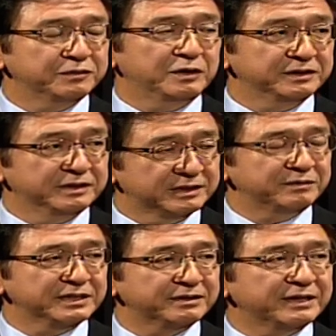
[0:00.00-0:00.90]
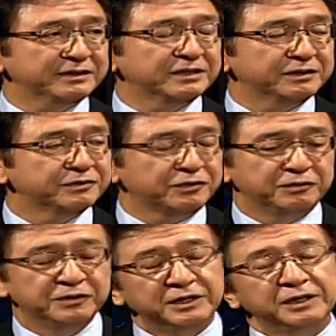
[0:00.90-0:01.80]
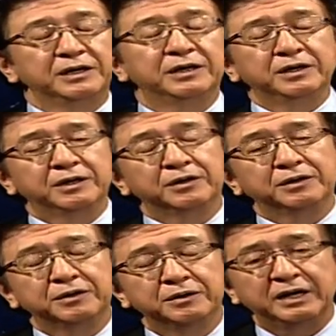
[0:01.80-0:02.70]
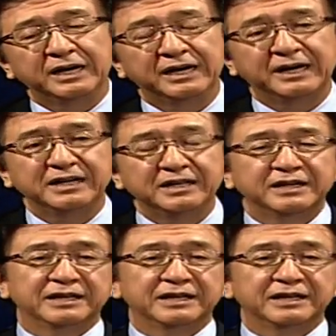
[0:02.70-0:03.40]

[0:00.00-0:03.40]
or something like that. So, uh, I